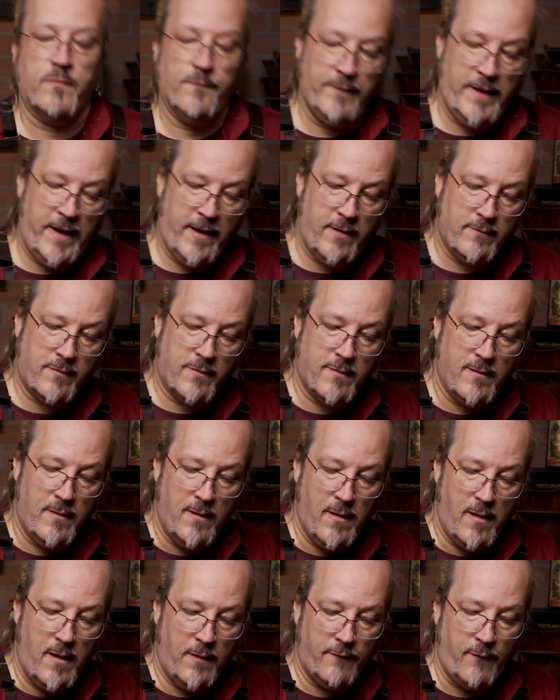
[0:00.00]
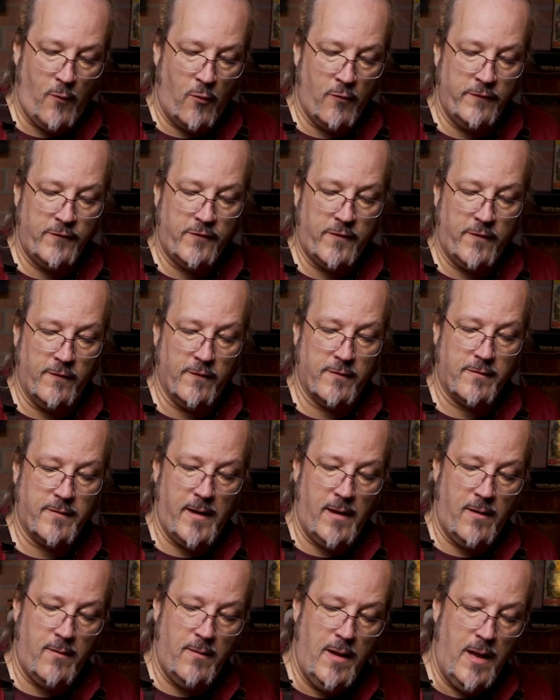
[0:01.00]
of an ounce of orange
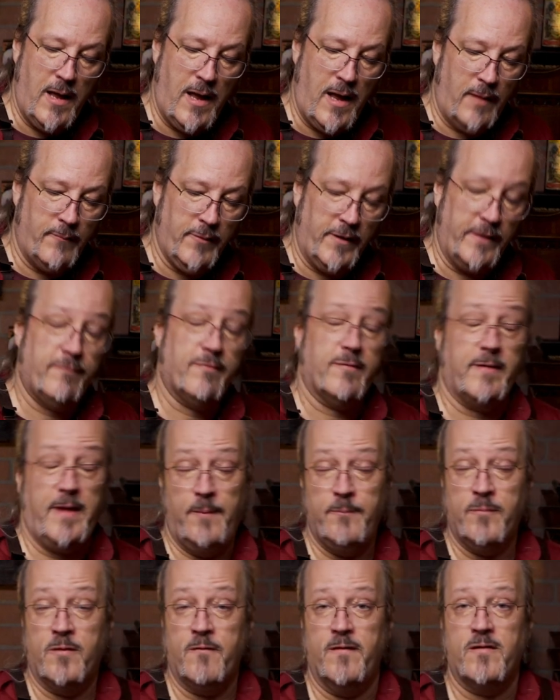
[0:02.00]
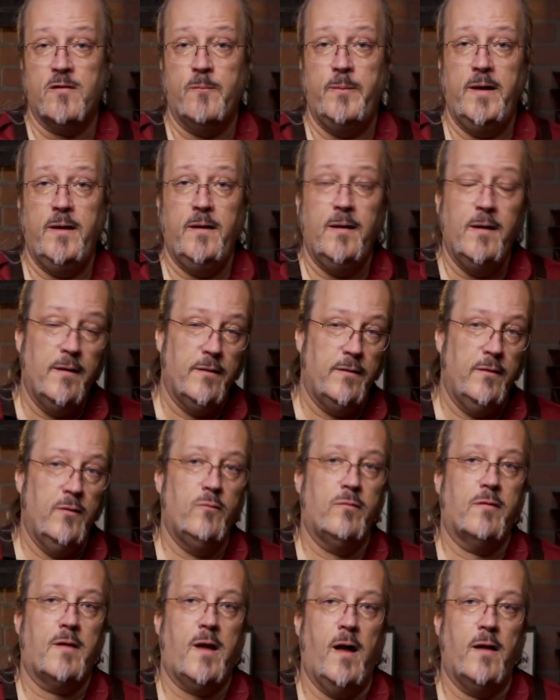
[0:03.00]
curacao. I believe Sam's recipe
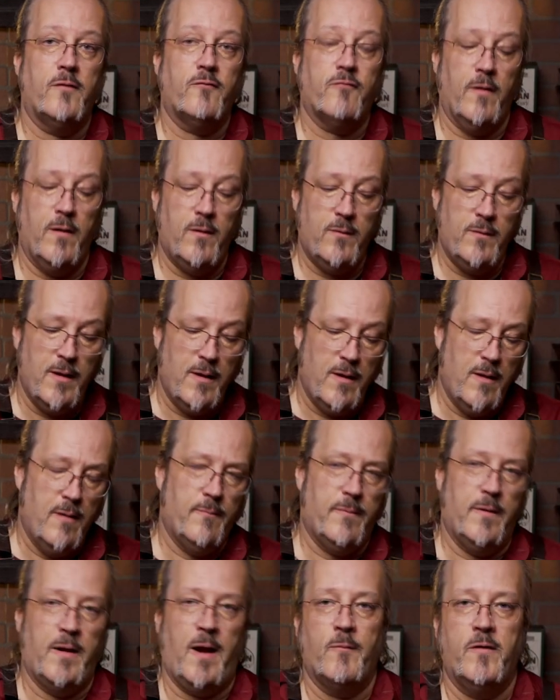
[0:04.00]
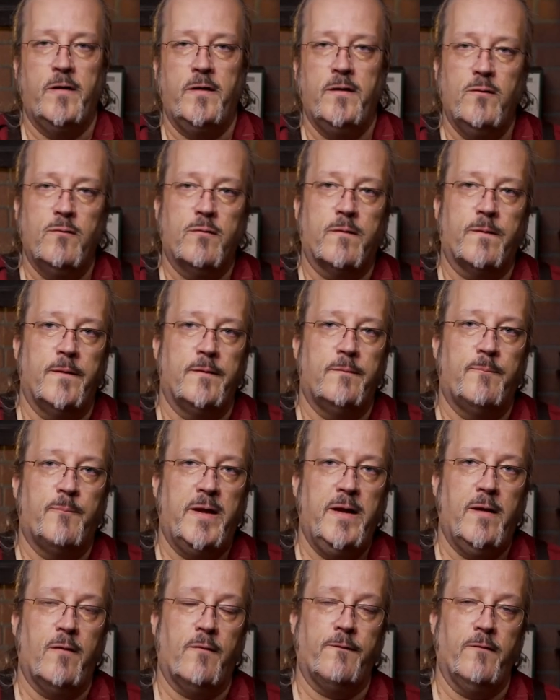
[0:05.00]
used Cointreau, but I'm going to use the
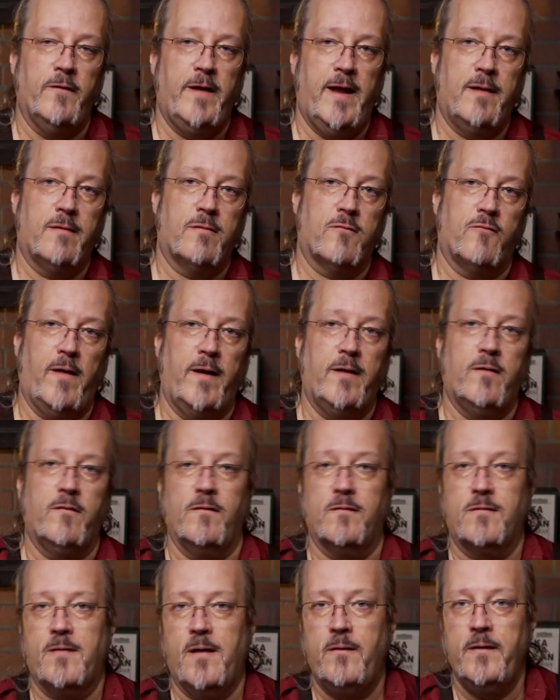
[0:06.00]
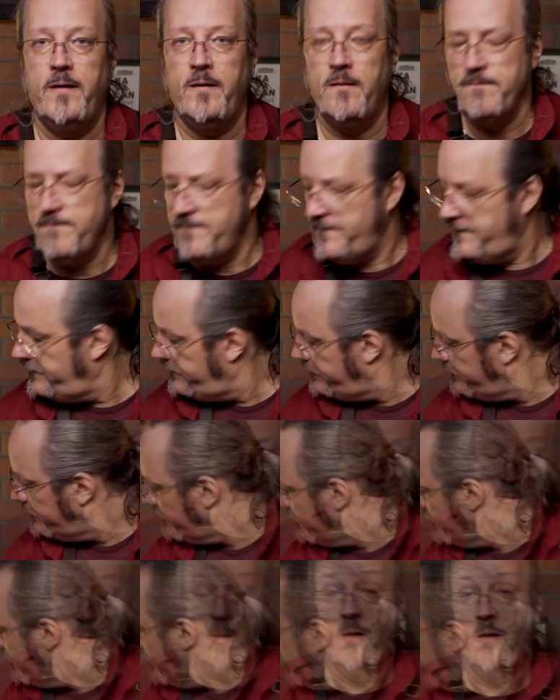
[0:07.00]
Pierre Fernand's dry curacao here.
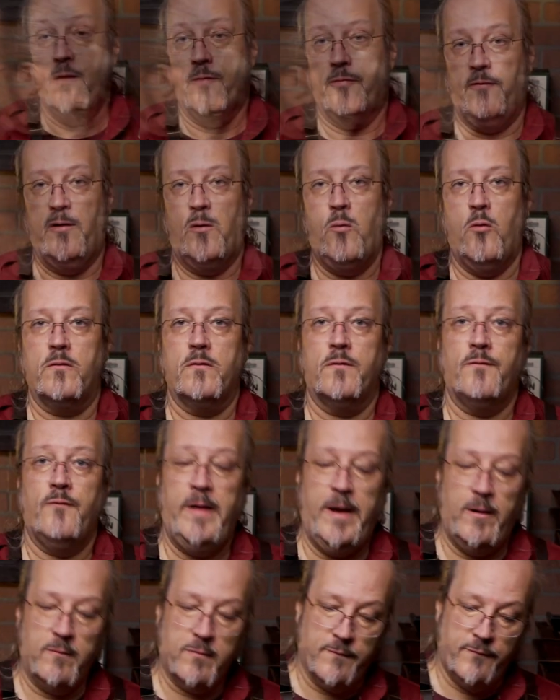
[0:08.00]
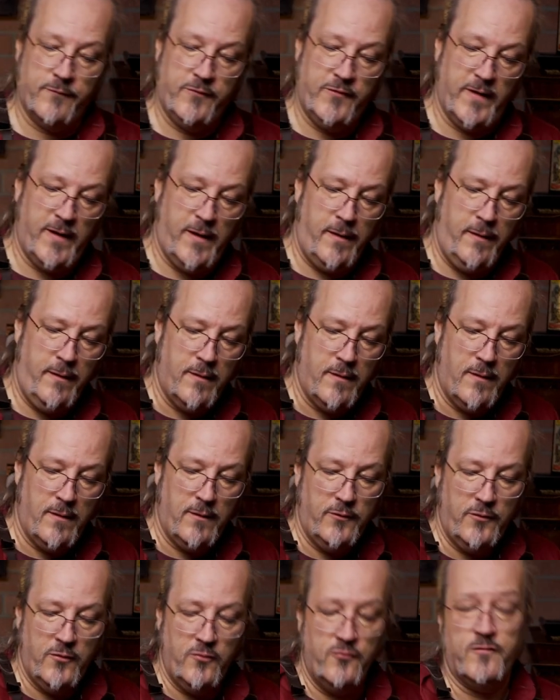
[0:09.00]
3/4 of an ounce of gin,
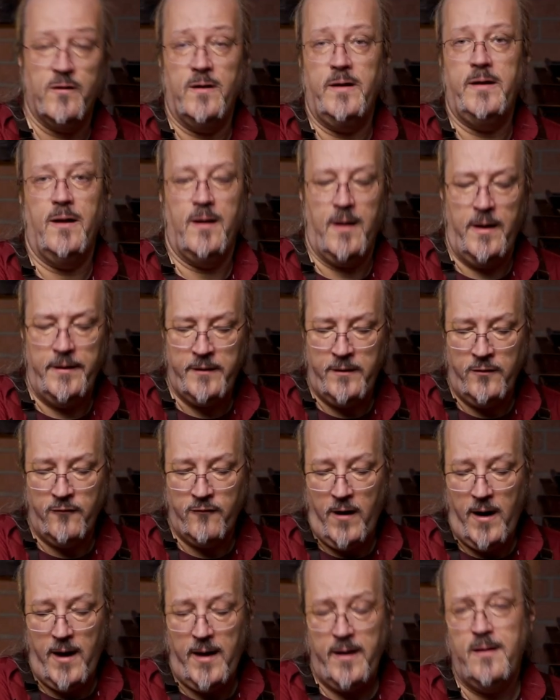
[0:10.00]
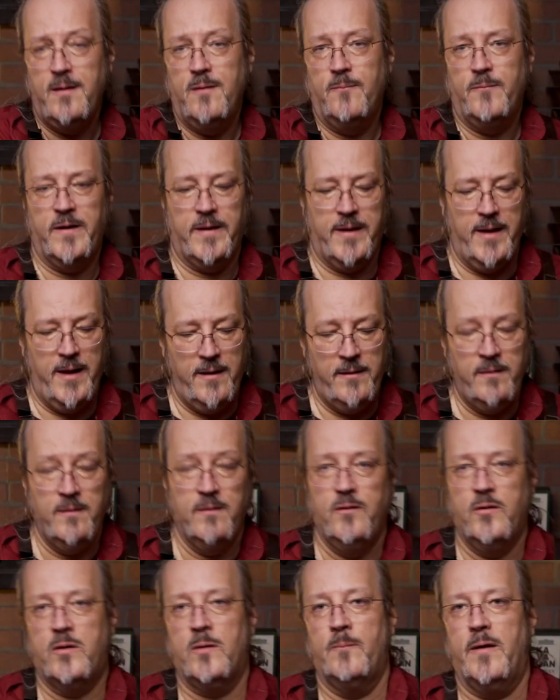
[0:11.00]
usually a London Dry, but again,
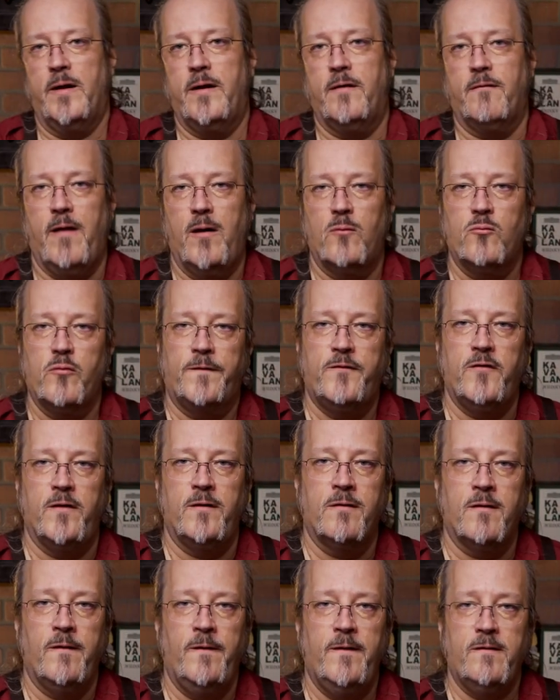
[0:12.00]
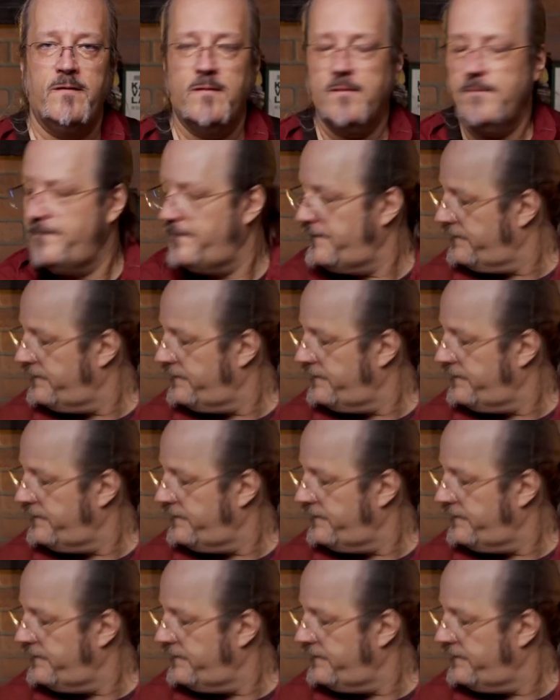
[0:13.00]
you can play around with gins in this.